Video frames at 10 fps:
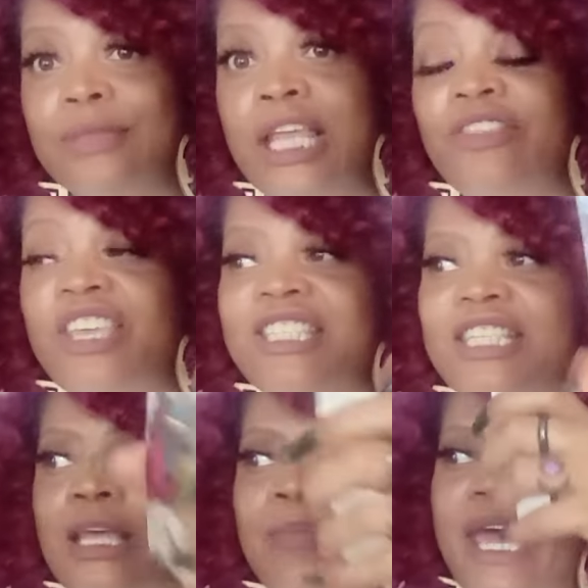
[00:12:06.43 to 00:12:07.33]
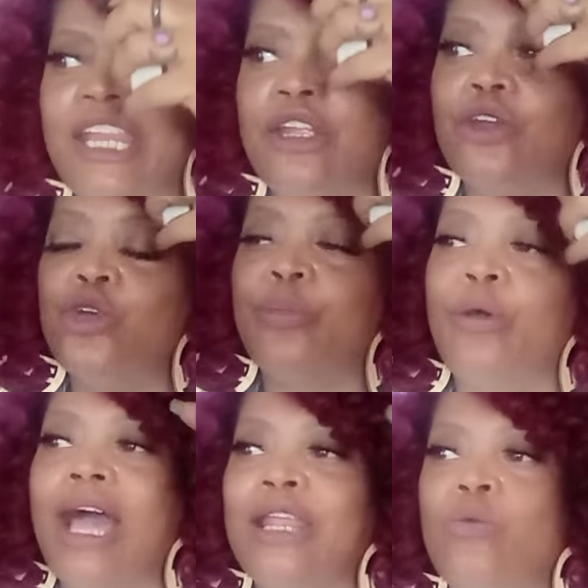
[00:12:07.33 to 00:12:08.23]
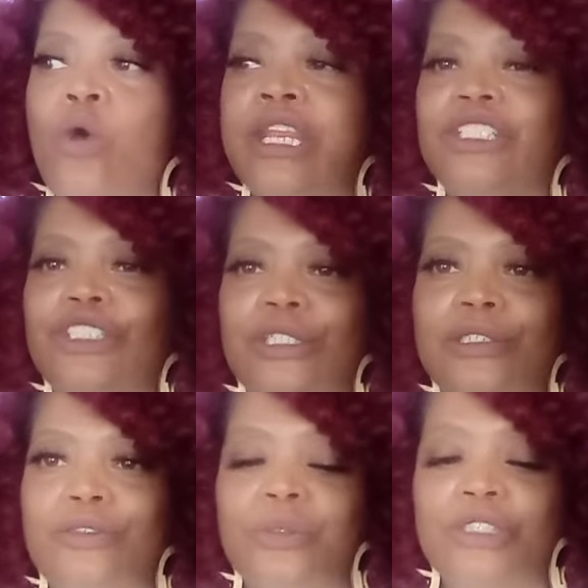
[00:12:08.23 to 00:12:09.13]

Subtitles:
This is somebody here who probably wanted children,